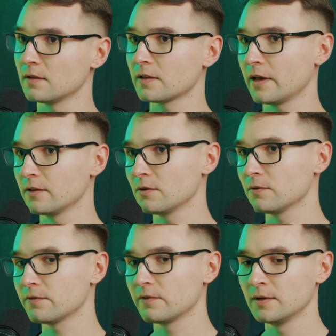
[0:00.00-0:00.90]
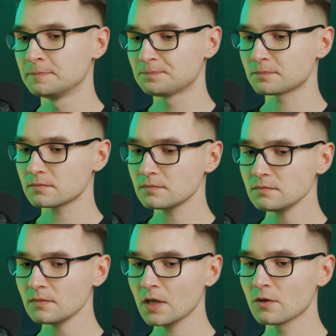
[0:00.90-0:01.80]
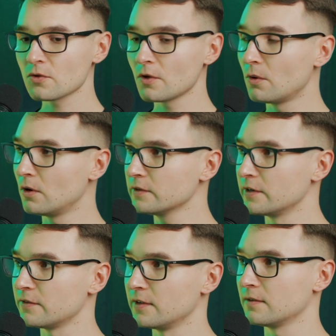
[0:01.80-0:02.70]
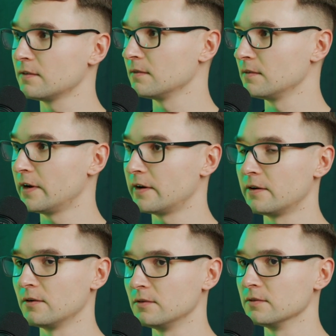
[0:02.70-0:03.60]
kind of show others that there